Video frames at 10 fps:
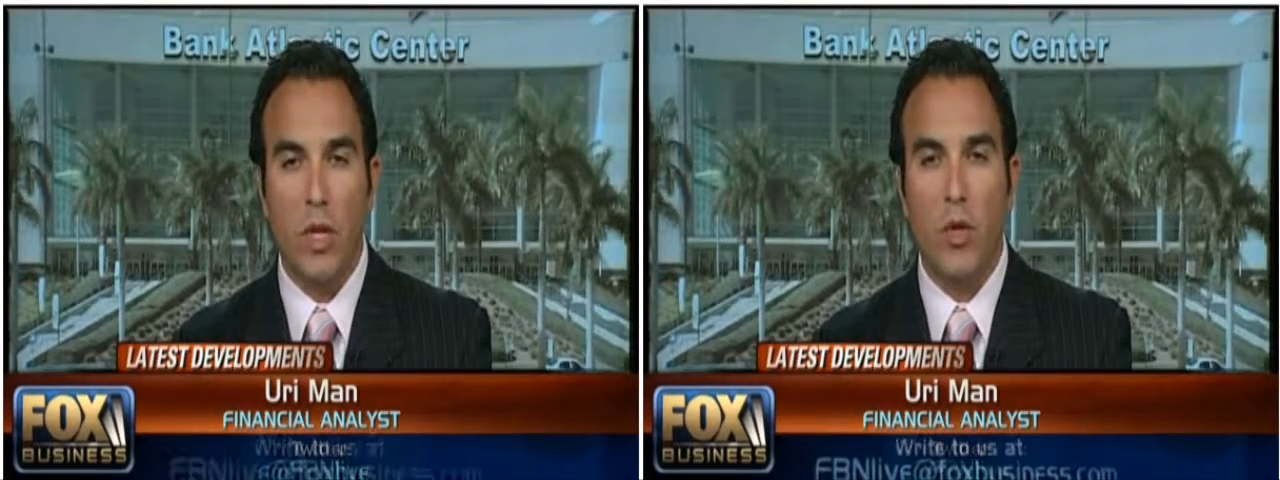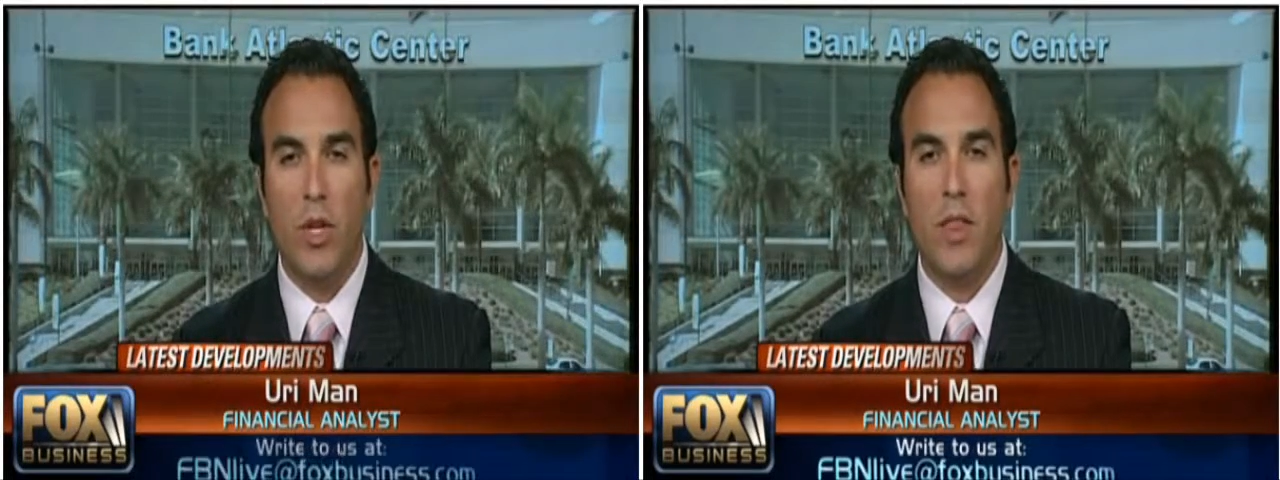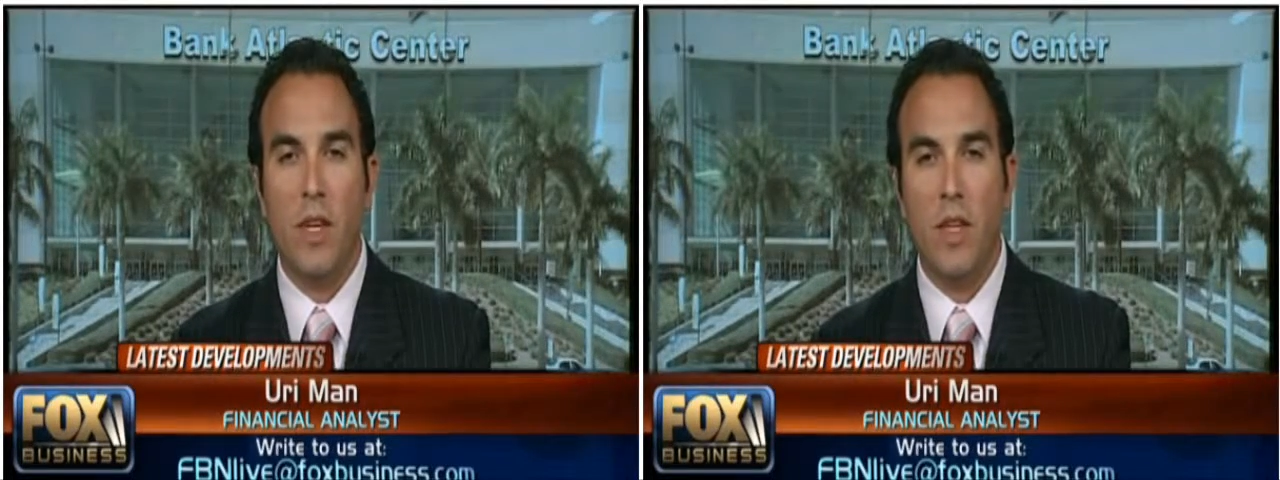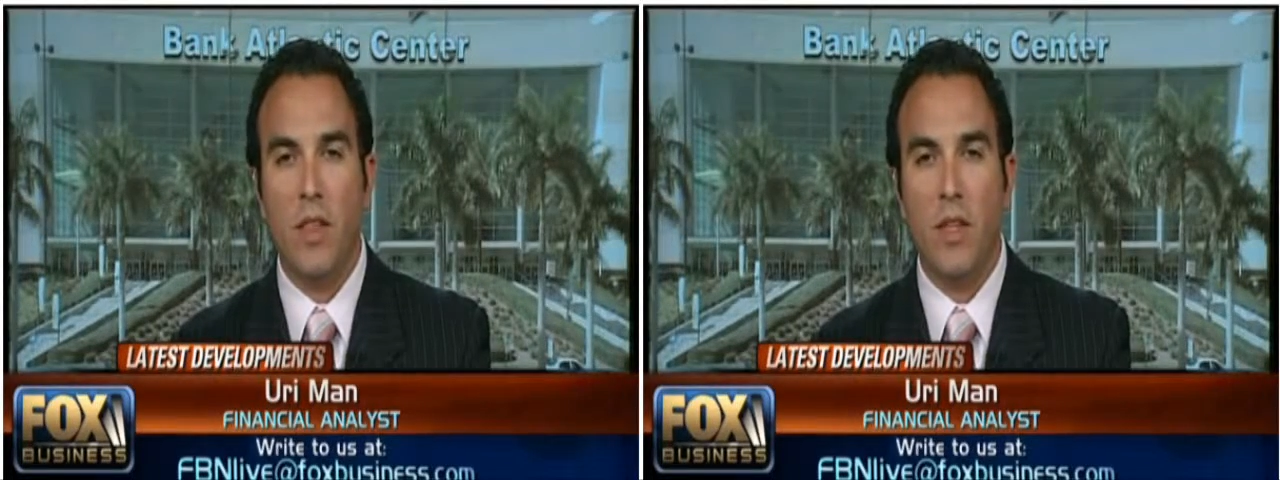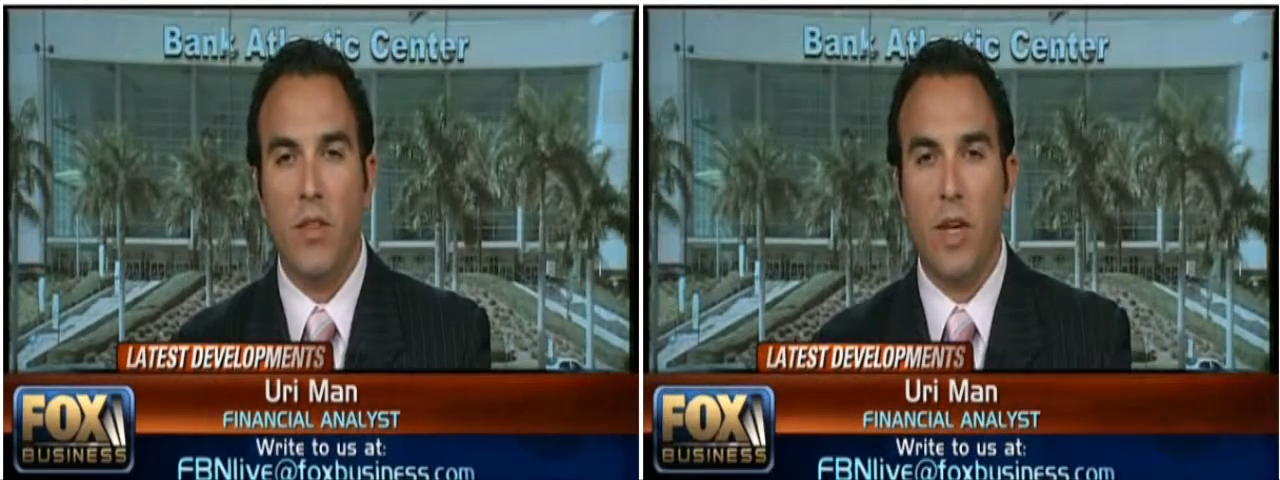You can think of
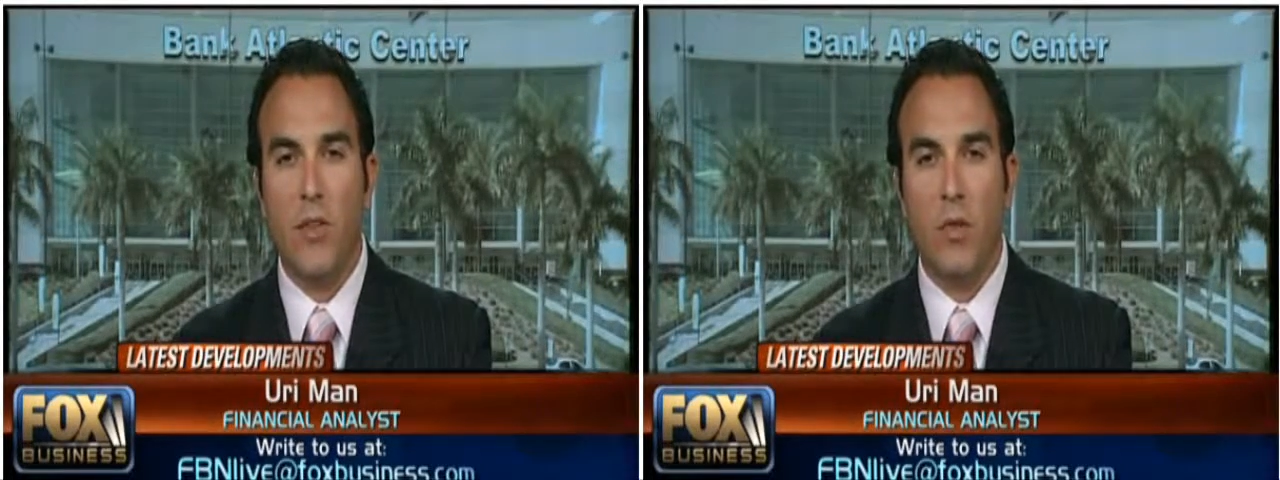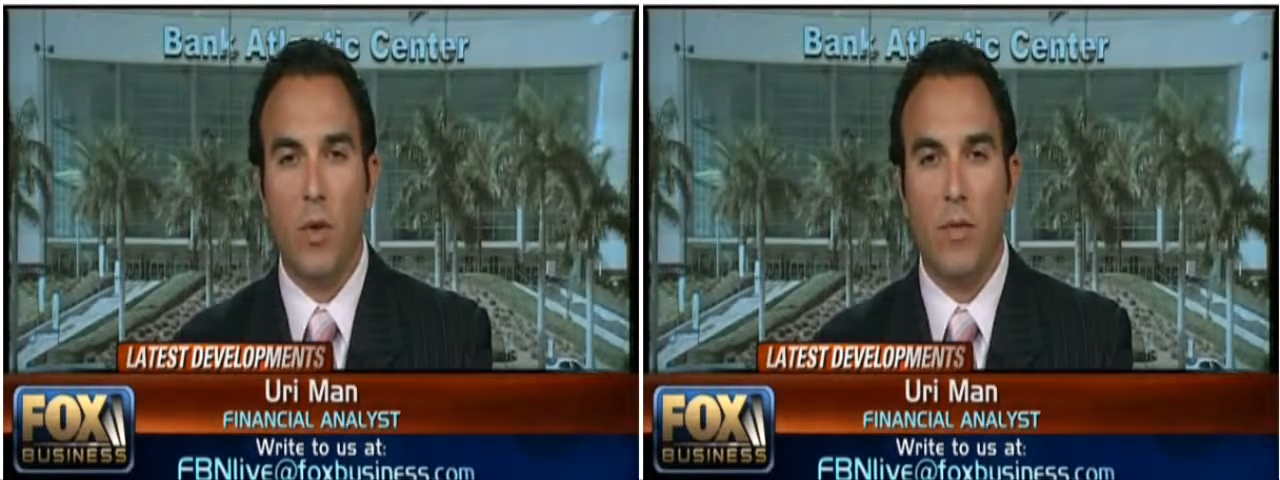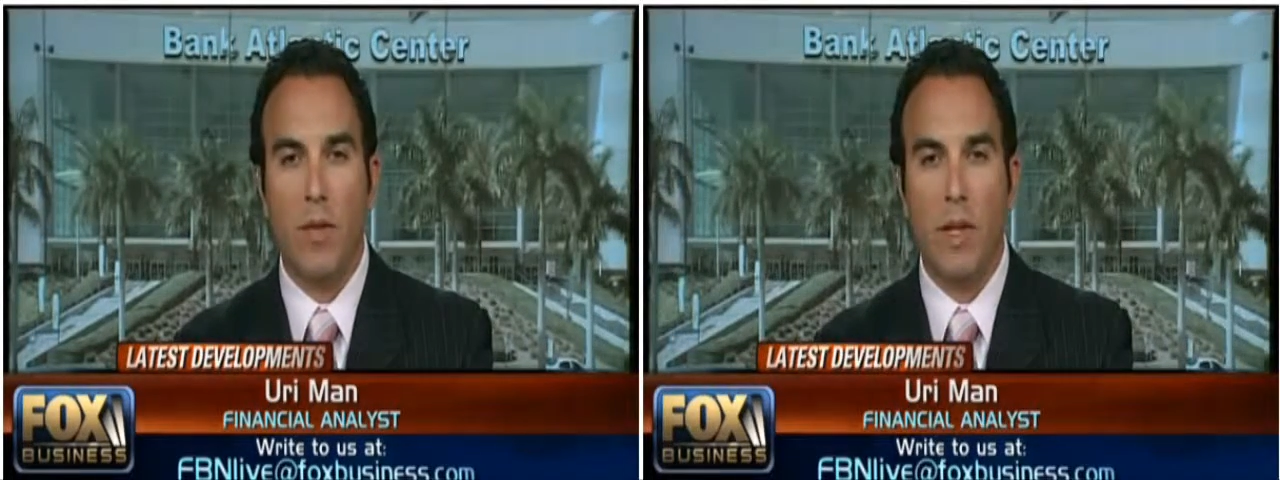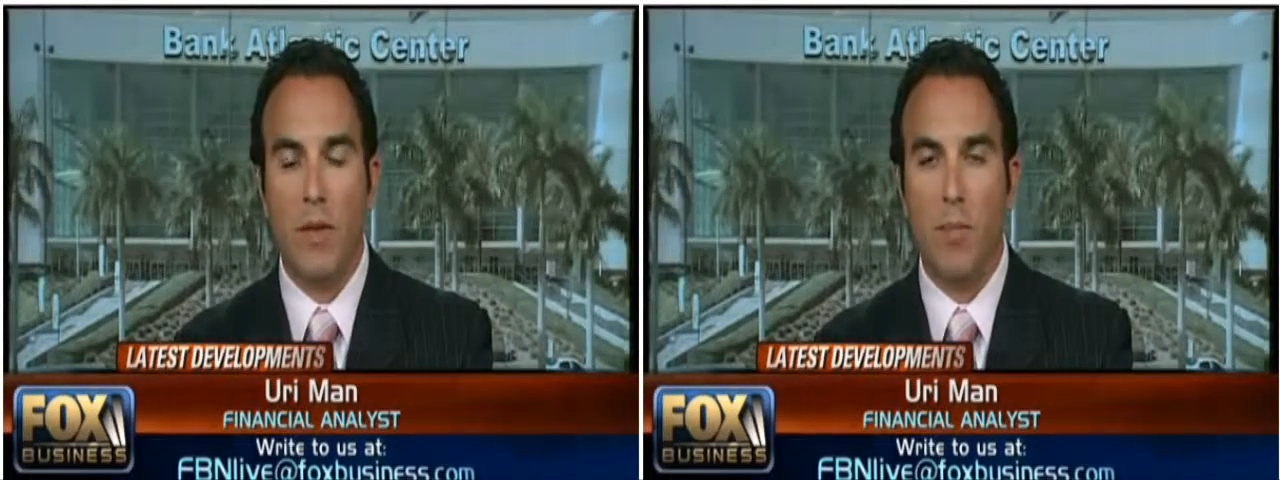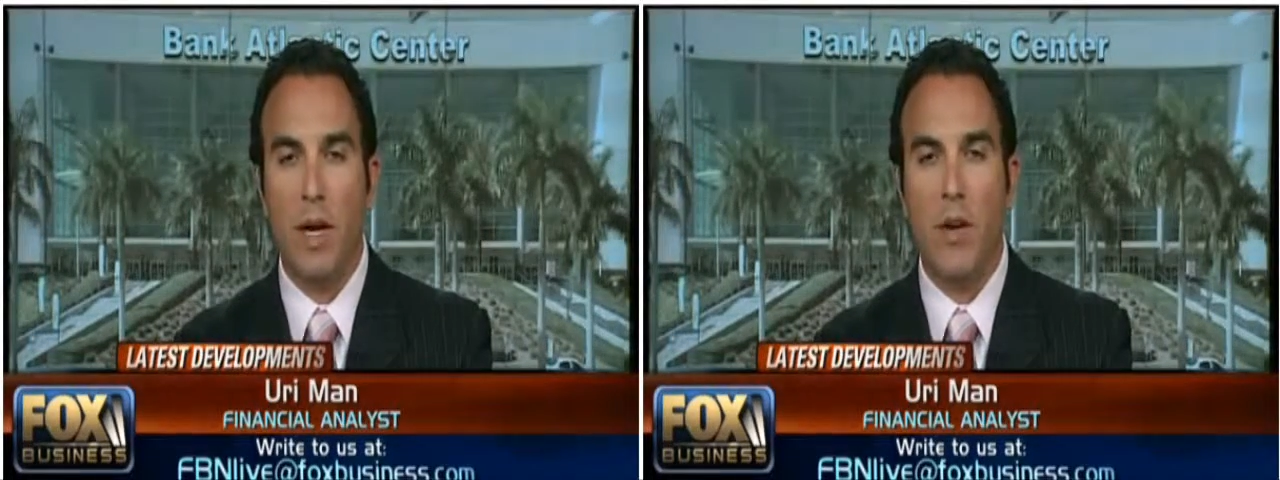this as sort of like
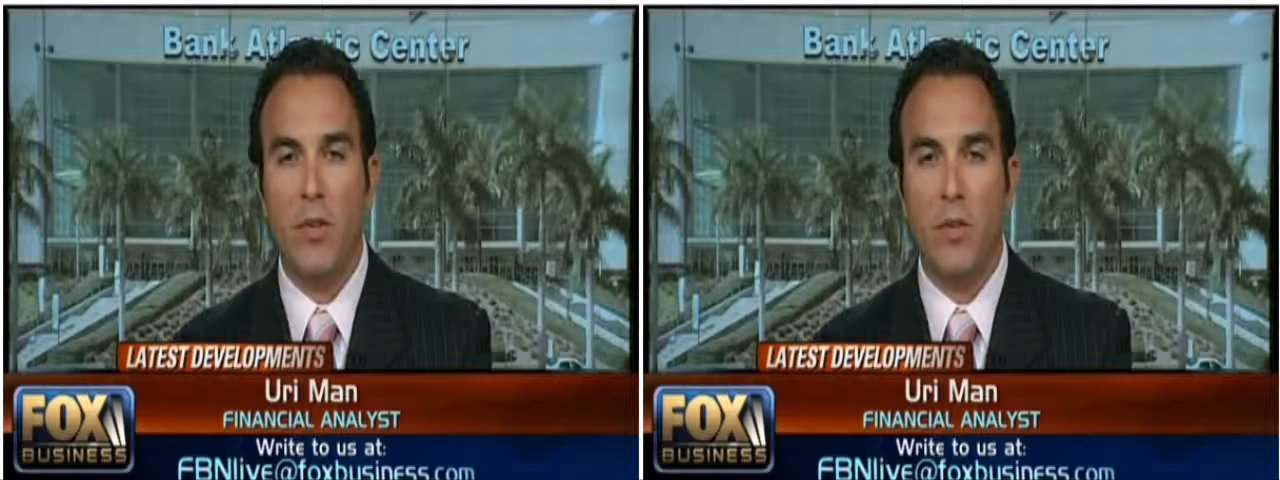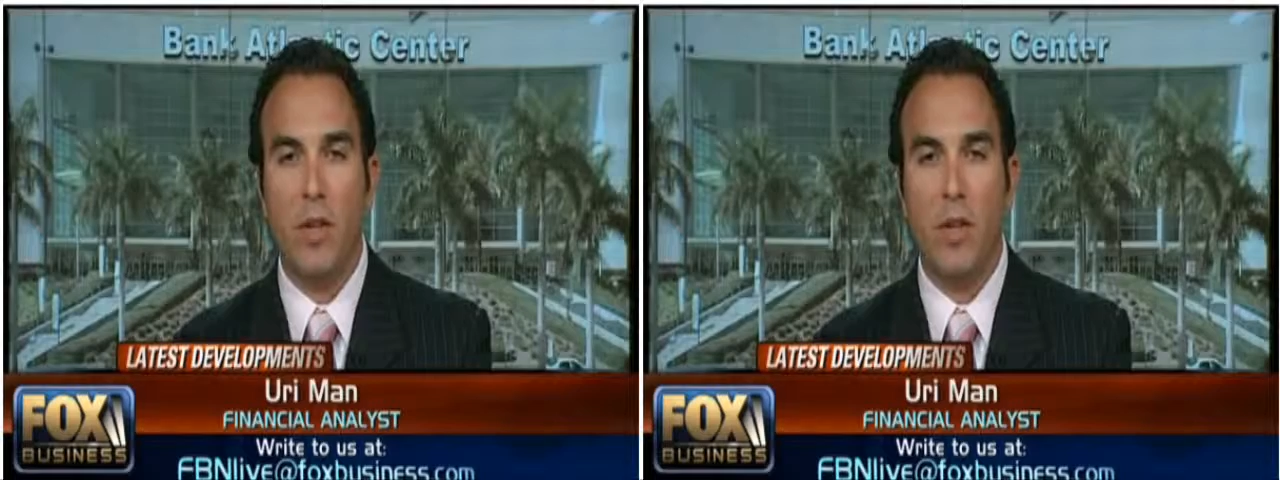the parents